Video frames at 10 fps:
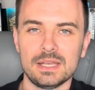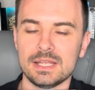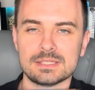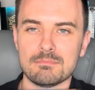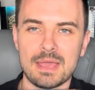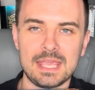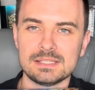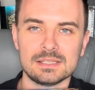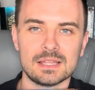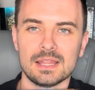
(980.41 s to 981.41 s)
It's
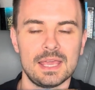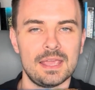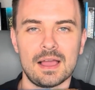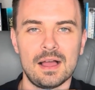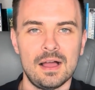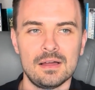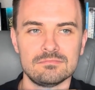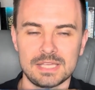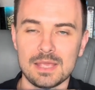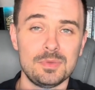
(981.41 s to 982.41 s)
amazing that they are
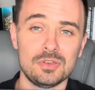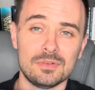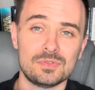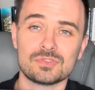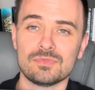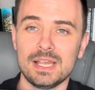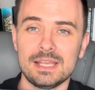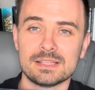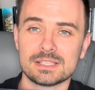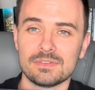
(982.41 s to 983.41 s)
debut novels, really,
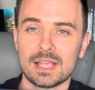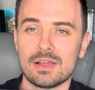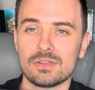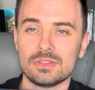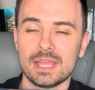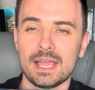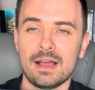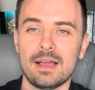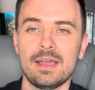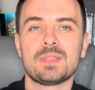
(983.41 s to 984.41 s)
considering how good they are.